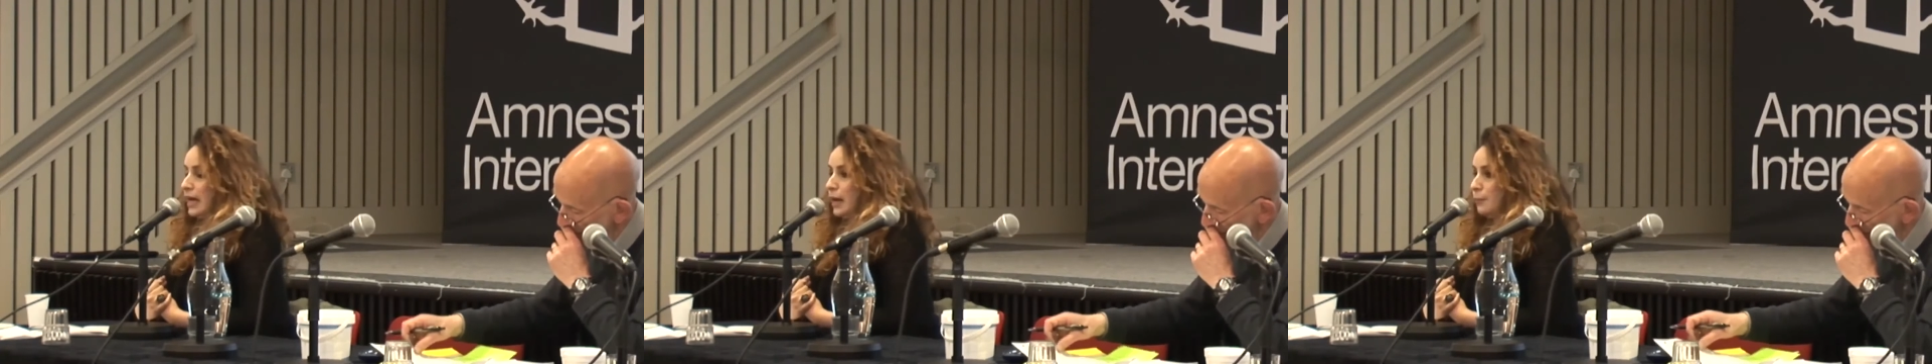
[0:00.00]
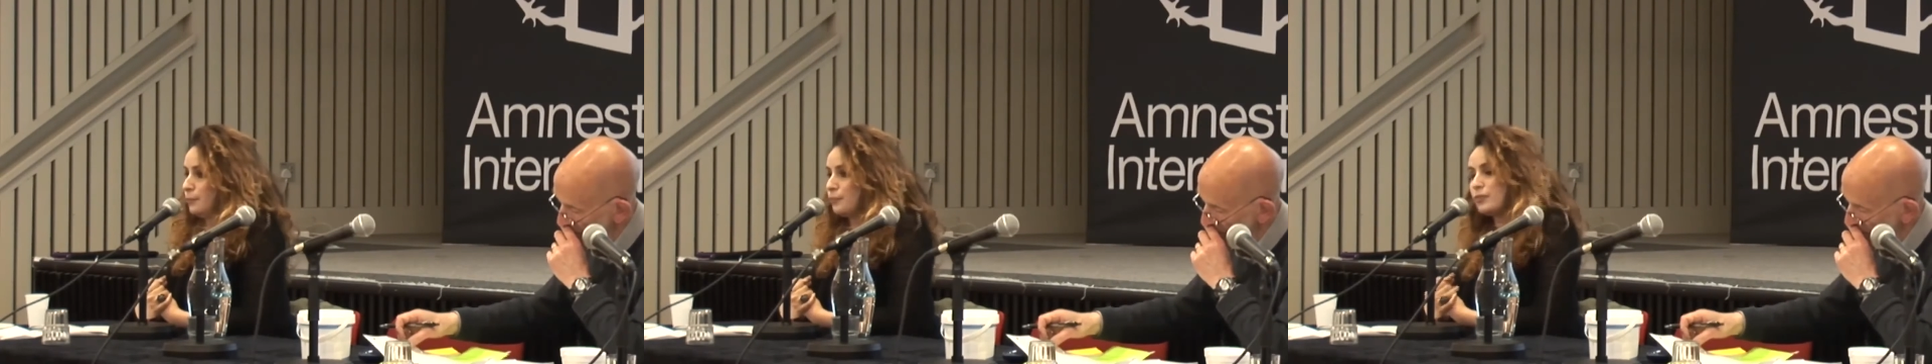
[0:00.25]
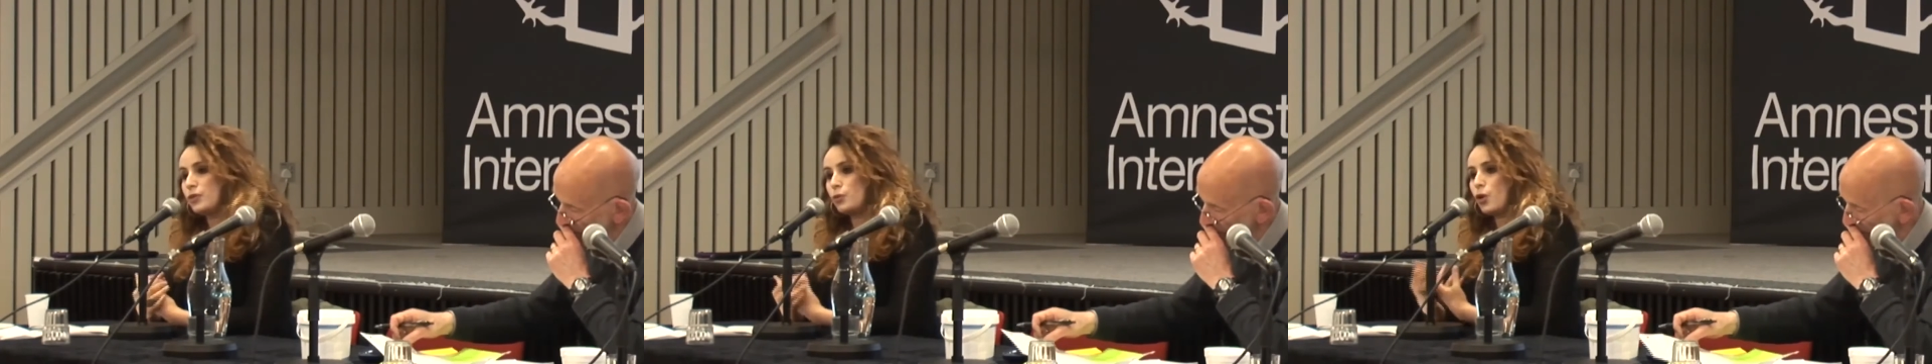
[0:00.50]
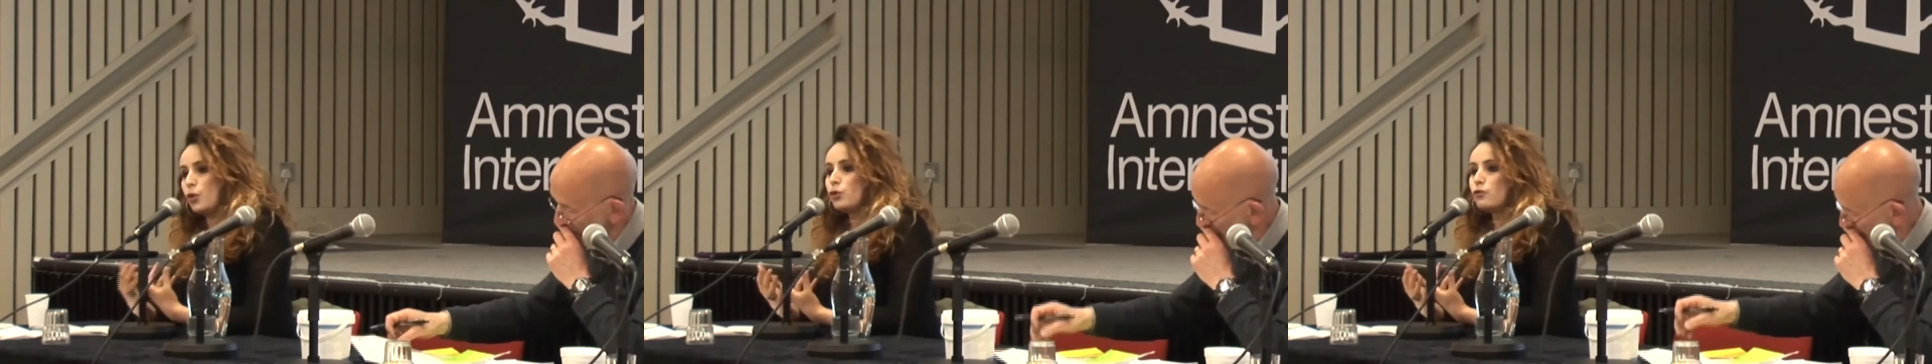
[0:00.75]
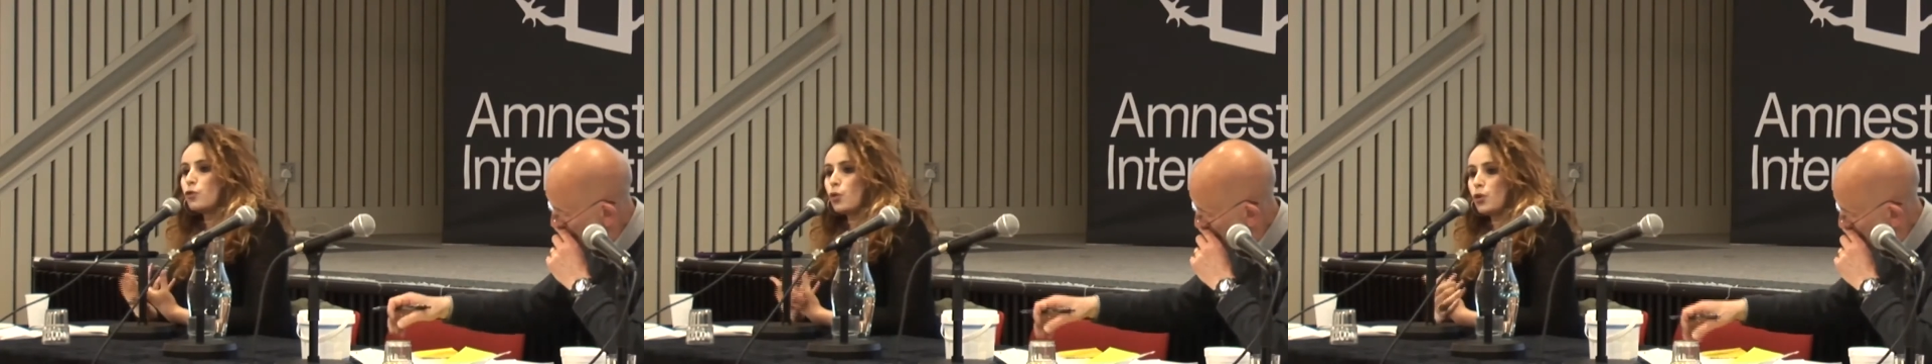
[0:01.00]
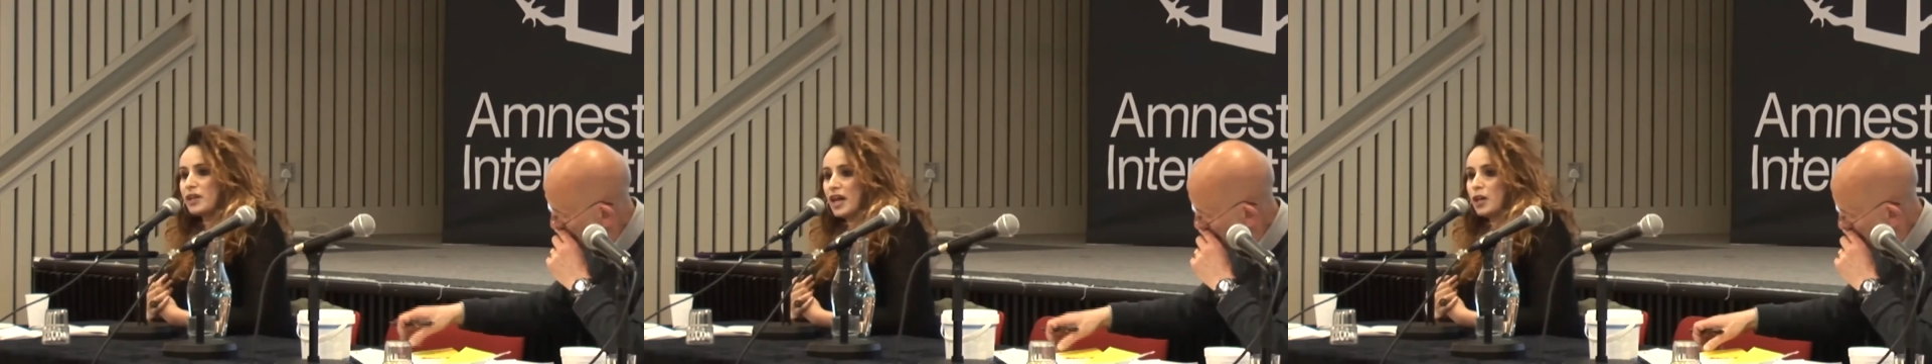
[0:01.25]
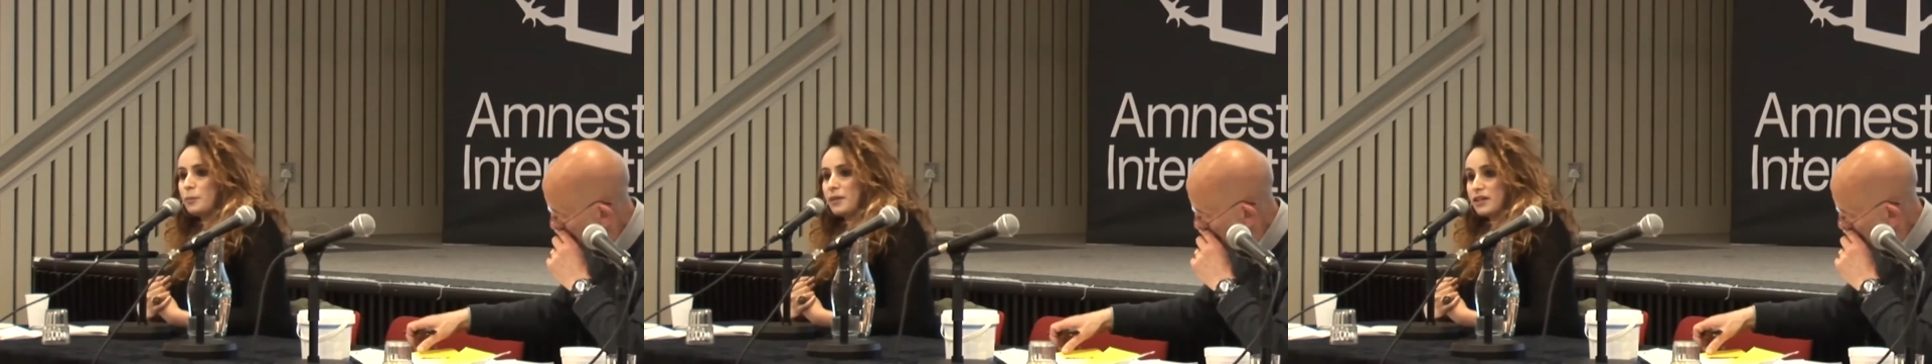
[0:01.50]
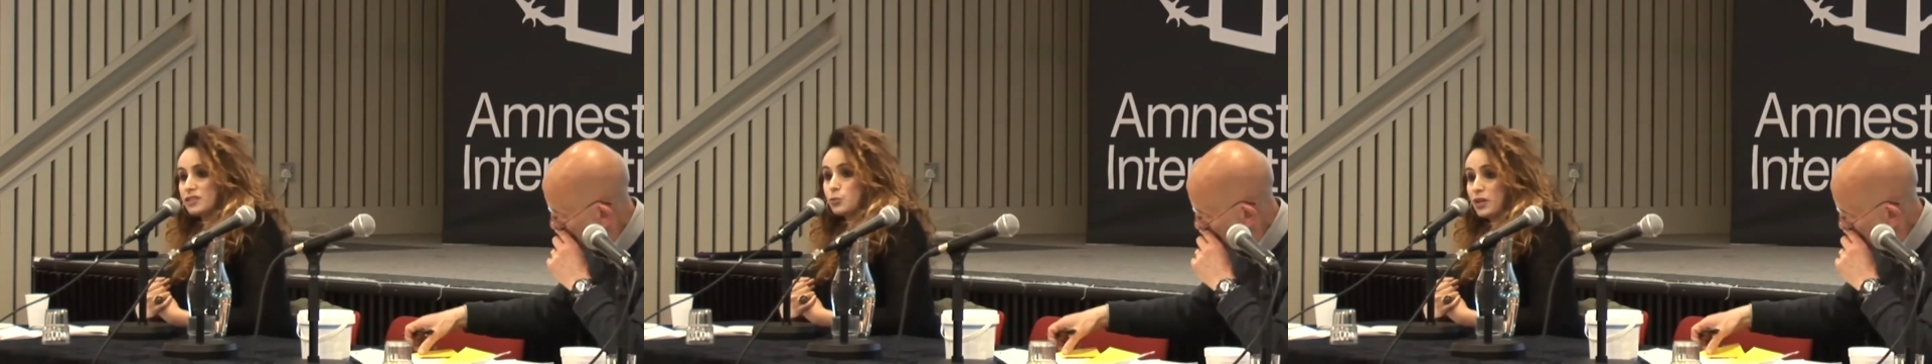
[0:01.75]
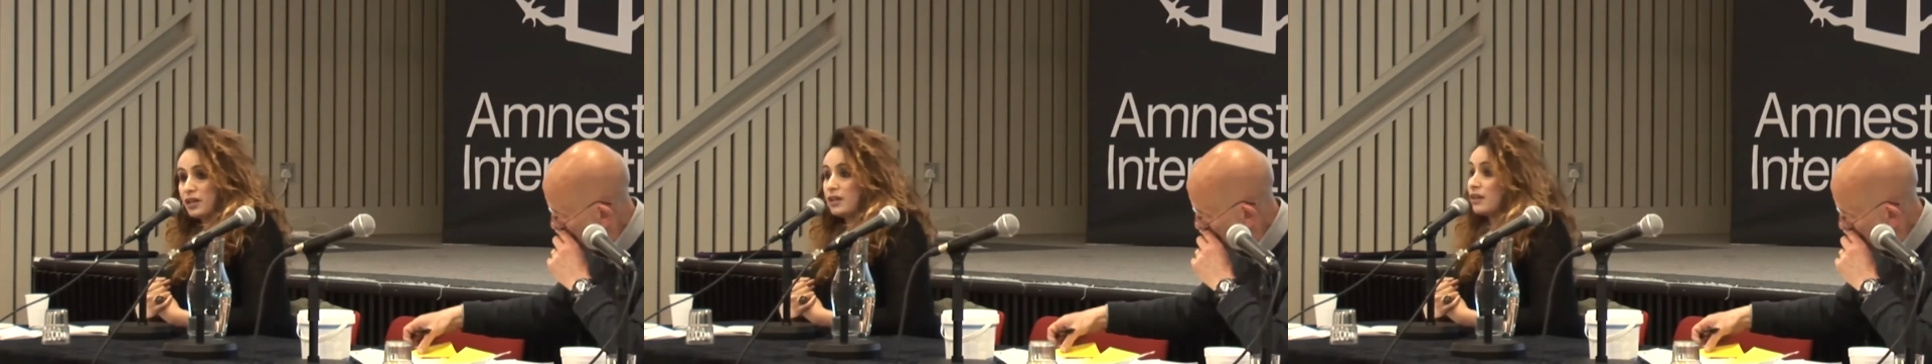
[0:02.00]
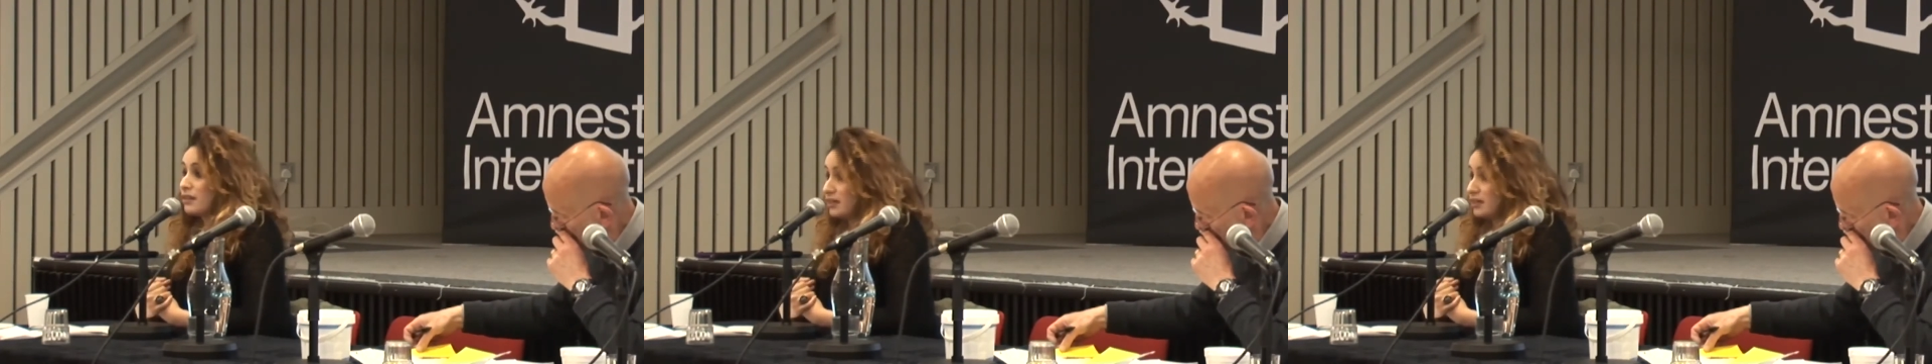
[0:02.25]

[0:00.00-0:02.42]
um, the role of law in helping us win